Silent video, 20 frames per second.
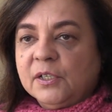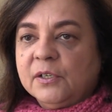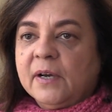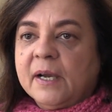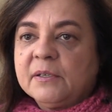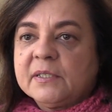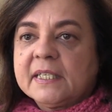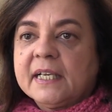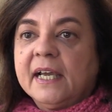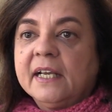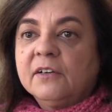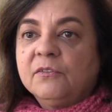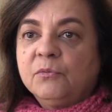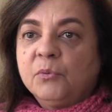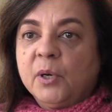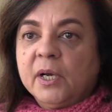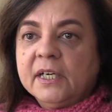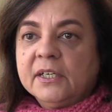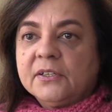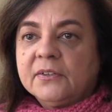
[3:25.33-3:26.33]
you know, I was kind of
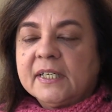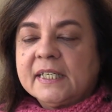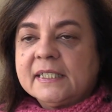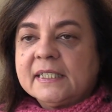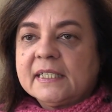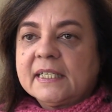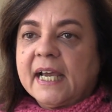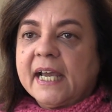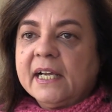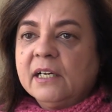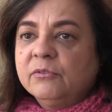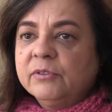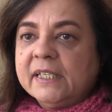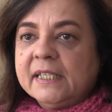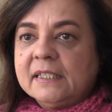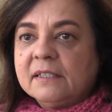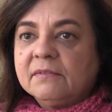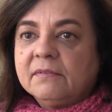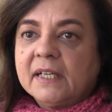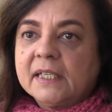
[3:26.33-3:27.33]
wondering, did I
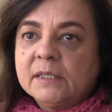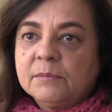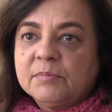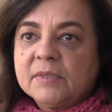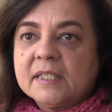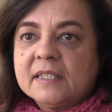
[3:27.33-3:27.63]
only develop